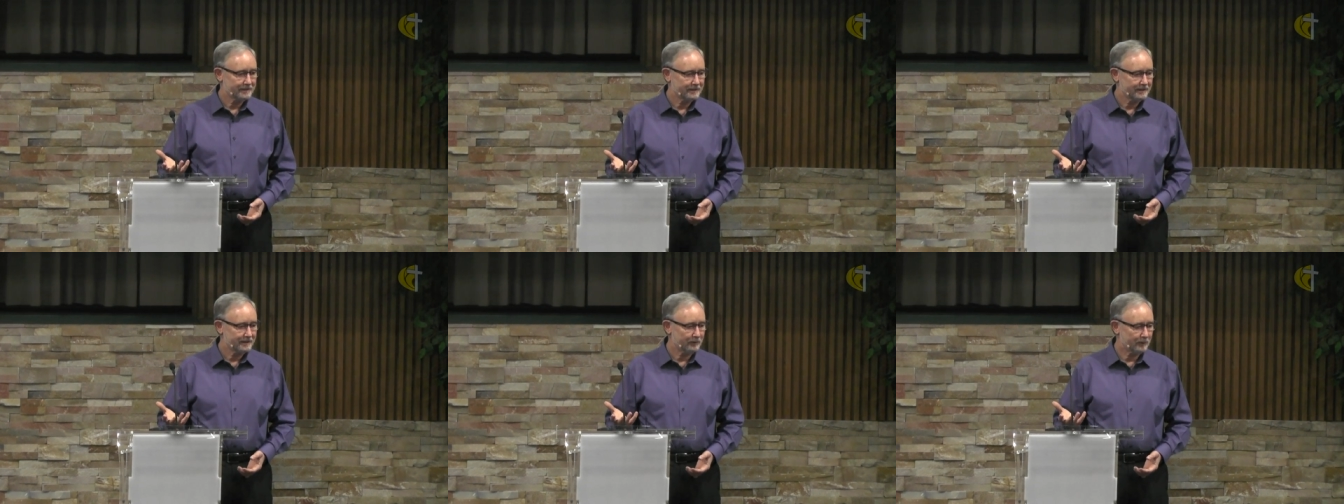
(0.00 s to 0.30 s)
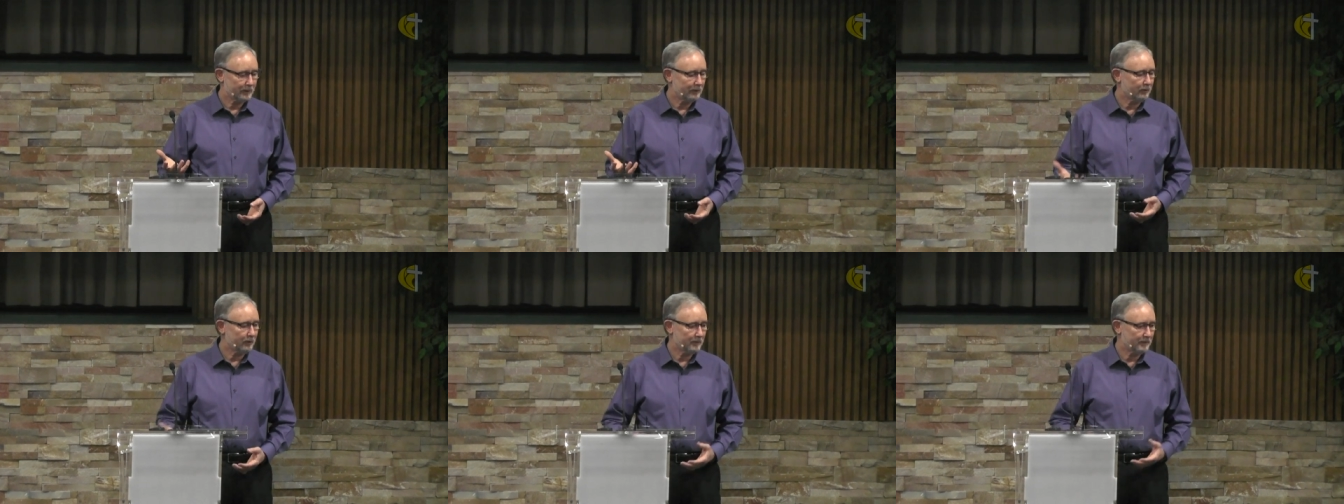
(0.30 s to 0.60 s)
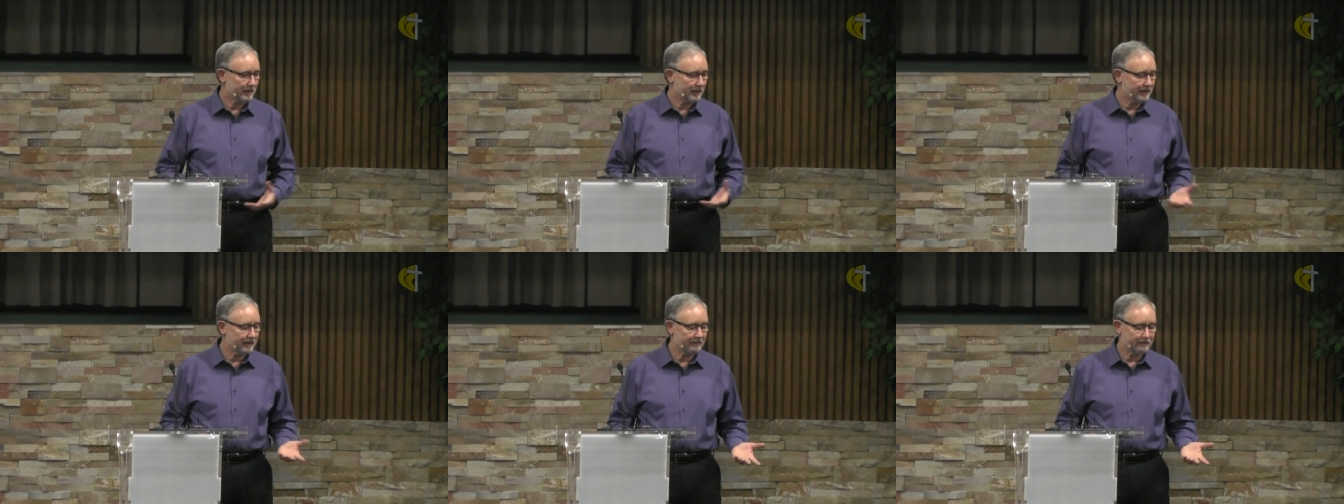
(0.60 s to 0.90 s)
We
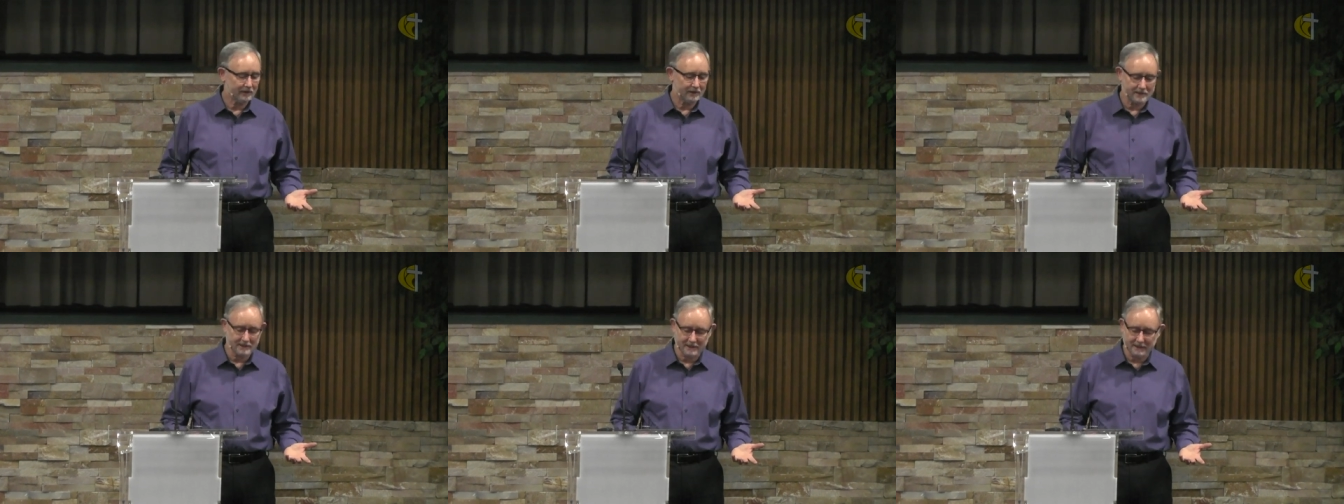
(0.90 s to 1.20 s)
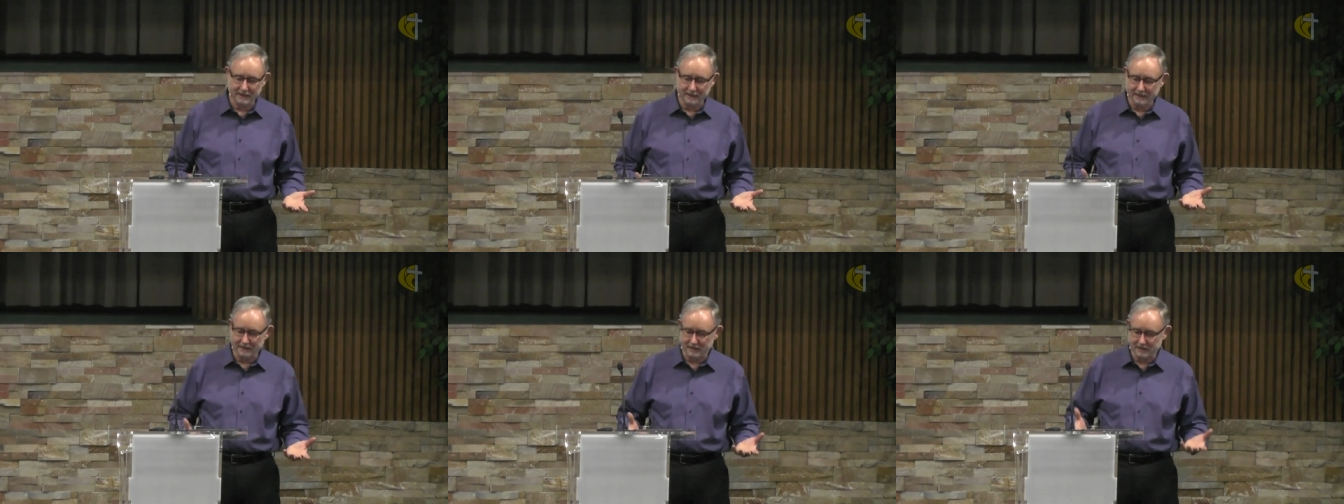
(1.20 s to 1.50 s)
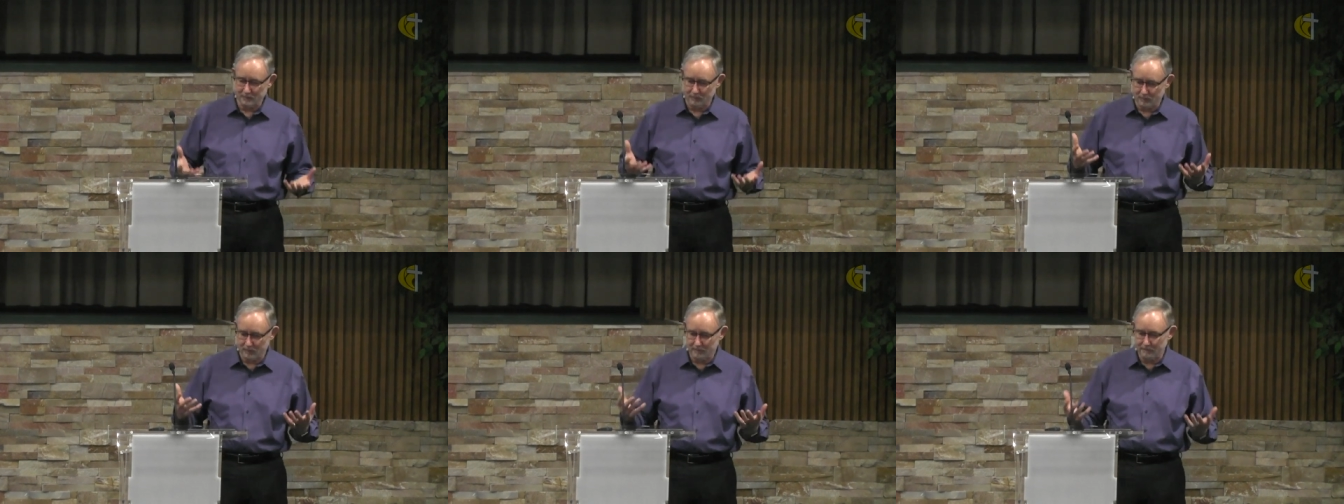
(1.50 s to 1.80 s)
repent of our sins
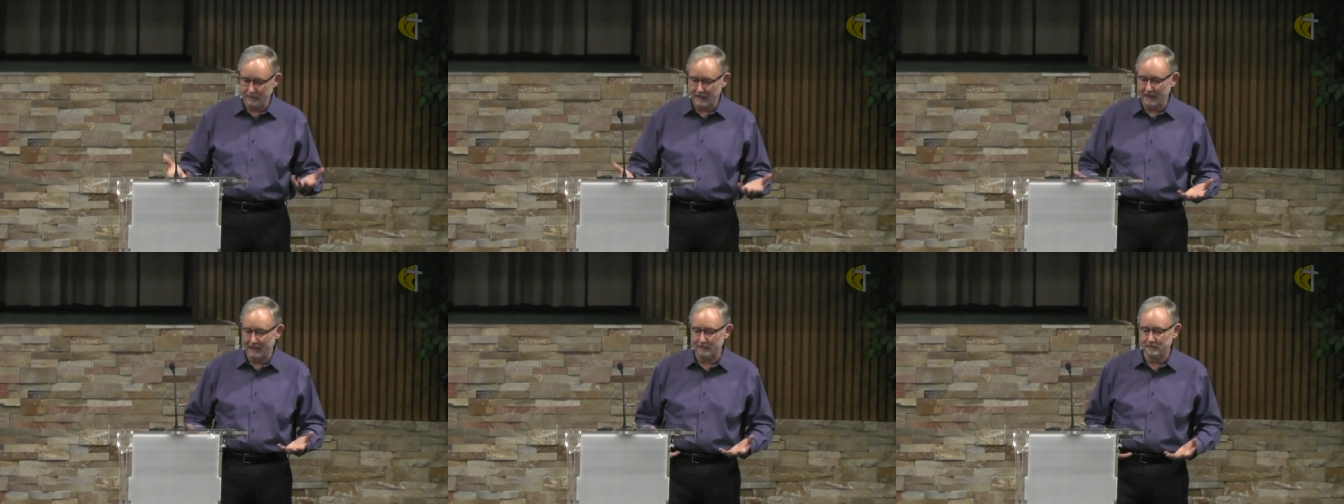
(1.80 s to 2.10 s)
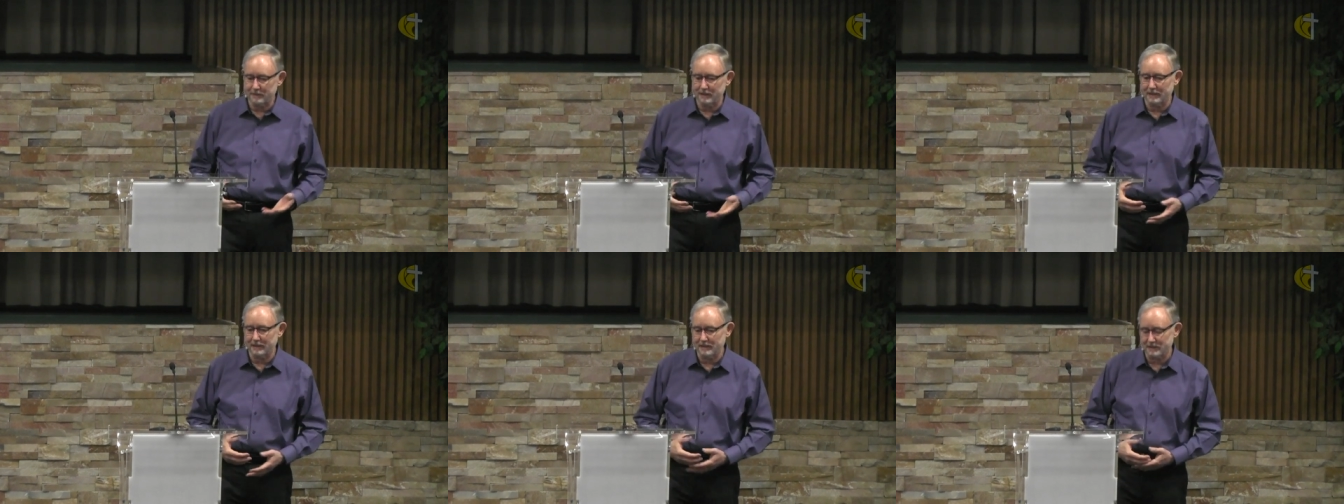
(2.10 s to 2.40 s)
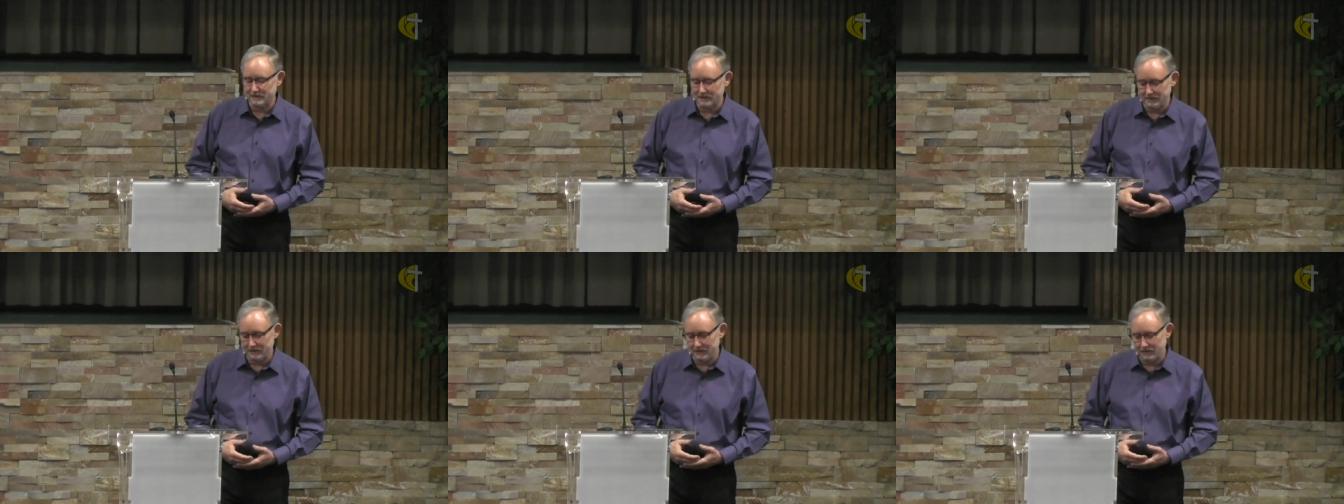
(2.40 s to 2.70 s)
and we're
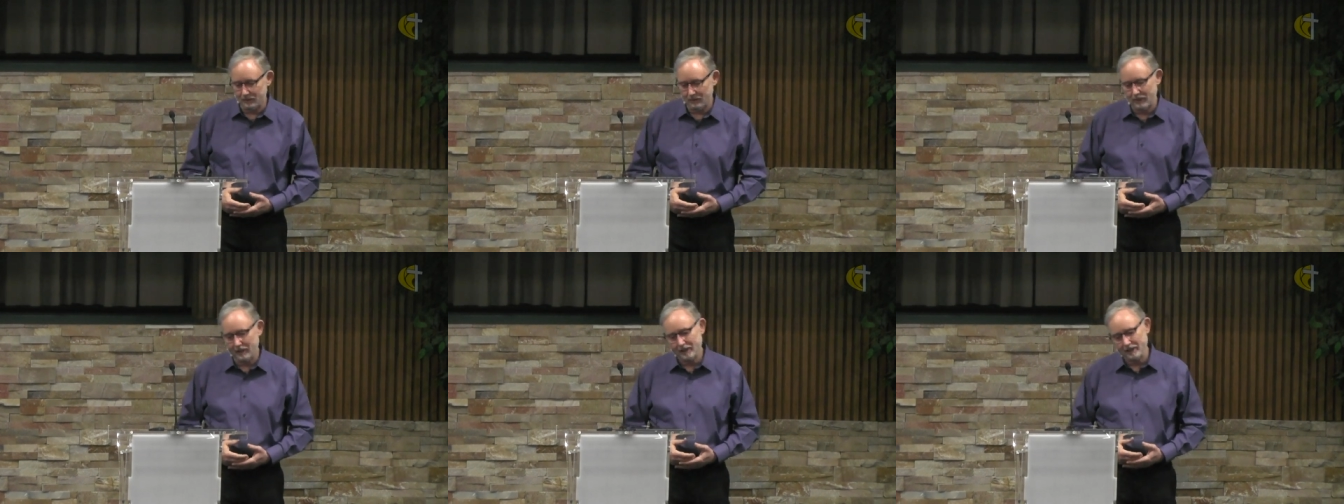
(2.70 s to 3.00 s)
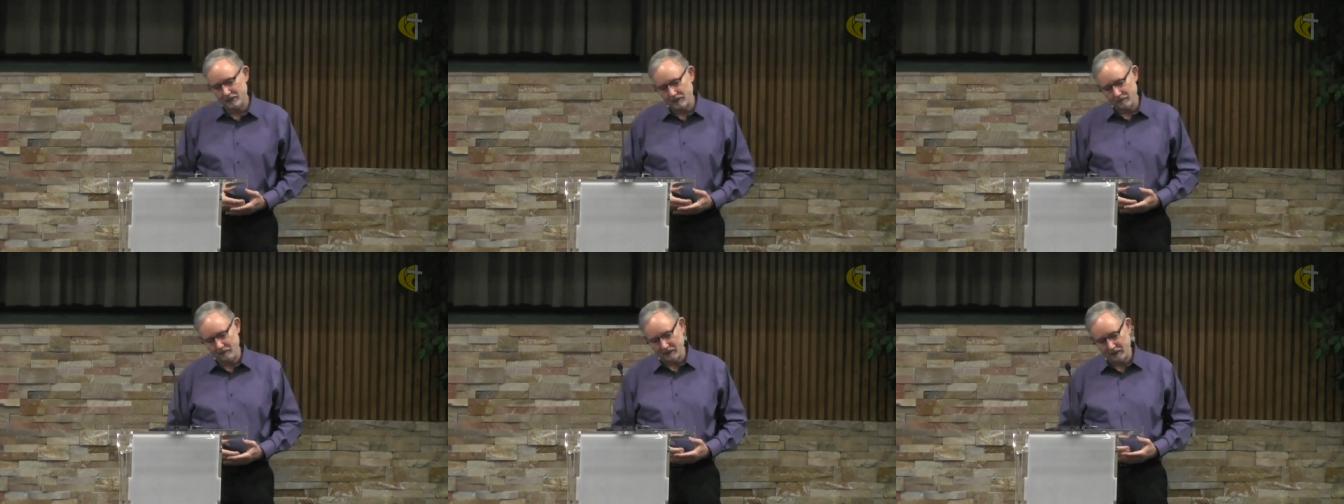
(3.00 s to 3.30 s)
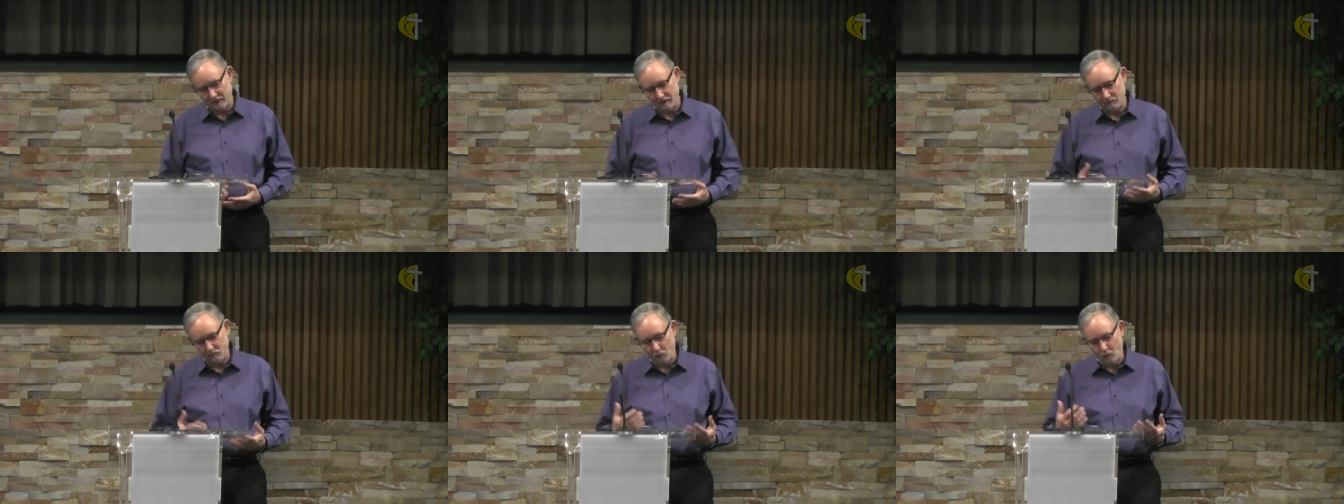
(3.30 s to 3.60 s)
baptized into Christ to become